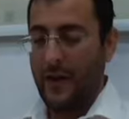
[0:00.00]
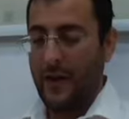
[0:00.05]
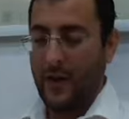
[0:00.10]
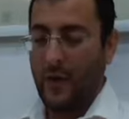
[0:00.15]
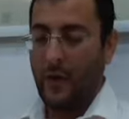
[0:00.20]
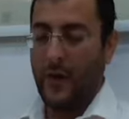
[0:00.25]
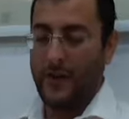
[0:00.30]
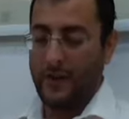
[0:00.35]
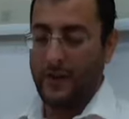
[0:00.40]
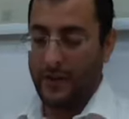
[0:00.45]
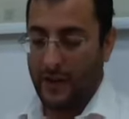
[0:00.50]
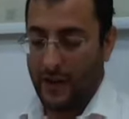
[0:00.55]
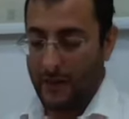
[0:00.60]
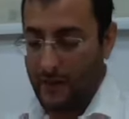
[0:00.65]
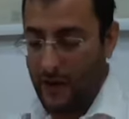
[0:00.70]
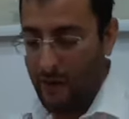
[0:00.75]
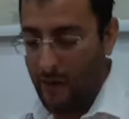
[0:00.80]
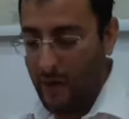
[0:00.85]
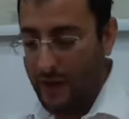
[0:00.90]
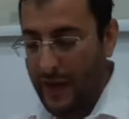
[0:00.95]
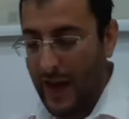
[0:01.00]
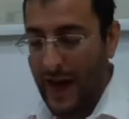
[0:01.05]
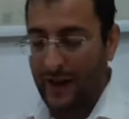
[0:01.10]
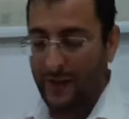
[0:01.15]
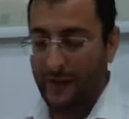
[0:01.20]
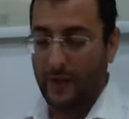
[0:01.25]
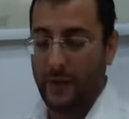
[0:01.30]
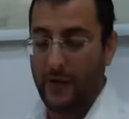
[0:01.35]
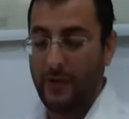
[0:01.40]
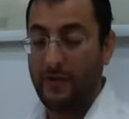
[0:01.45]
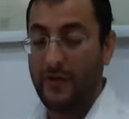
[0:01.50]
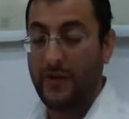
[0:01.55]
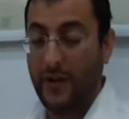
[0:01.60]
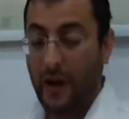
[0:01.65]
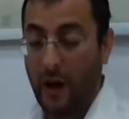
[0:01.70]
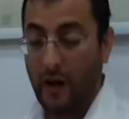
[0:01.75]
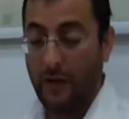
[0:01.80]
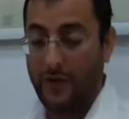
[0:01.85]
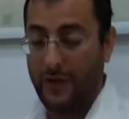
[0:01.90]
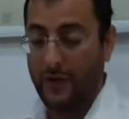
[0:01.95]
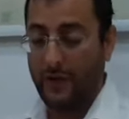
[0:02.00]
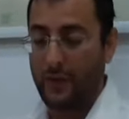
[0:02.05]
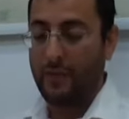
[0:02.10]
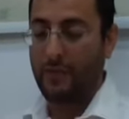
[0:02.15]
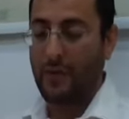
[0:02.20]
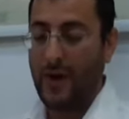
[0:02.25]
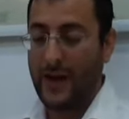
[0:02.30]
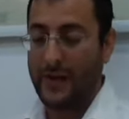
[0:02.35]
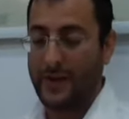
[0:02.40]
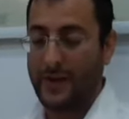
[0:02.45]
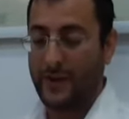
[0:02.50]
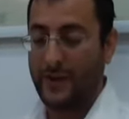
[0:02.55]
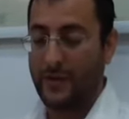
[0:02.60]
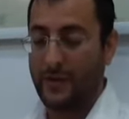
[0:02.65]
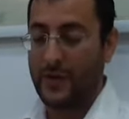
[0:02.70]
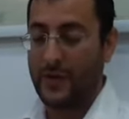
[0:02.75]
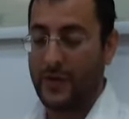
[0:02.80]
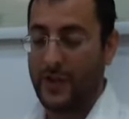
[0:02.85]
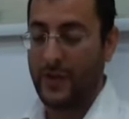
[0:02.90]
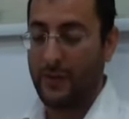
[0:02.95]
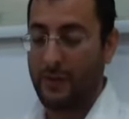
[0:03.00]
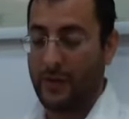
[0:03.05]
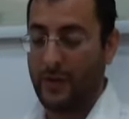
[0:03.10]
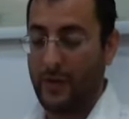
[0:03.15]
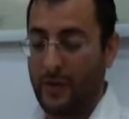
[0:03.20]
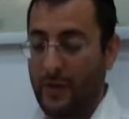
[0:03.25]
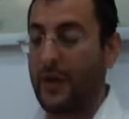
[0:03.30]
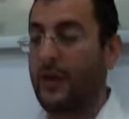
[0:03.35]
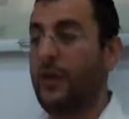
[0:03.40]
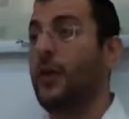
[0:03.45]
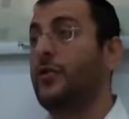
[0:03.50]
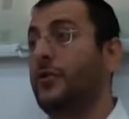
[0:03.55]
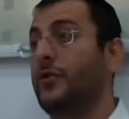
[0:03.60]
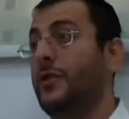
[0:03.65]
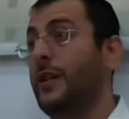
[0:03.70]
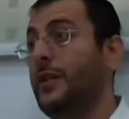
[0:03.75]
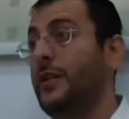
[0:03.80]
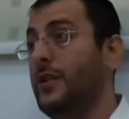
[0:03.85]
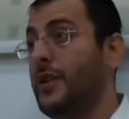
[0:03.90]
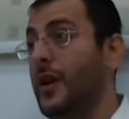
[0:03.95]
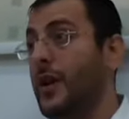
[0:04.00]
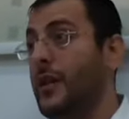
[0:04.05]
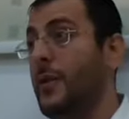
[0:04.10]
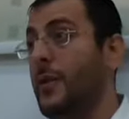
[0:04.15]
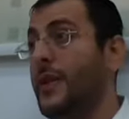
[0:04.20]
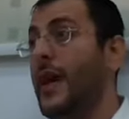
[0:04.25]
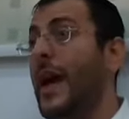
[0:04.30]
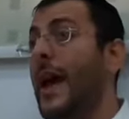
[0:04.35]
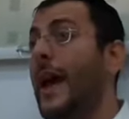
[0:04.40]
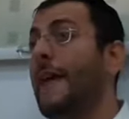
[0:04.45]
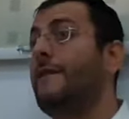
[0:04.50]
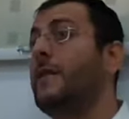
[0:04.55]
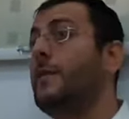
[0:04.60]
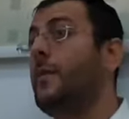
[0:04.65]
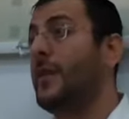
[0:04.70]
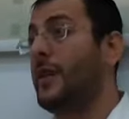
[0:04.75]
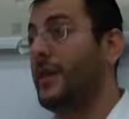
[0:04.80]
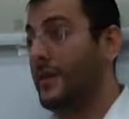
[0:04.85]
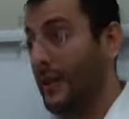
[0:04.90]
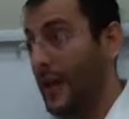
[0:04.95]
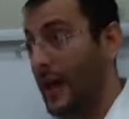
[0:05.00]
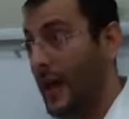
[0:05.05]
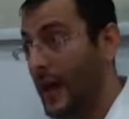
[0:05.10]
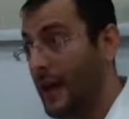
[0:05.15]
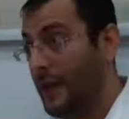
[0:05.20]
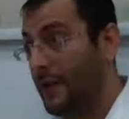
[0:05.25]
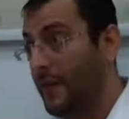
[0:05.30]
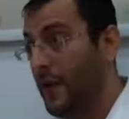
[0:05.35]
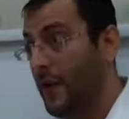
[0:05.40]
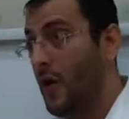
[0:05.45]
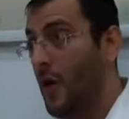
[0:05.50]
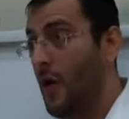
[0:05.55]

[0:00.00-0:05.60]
The question the Gemara was how do we resolve the two brises, which seem to contradict each other, whether everybody's chayiv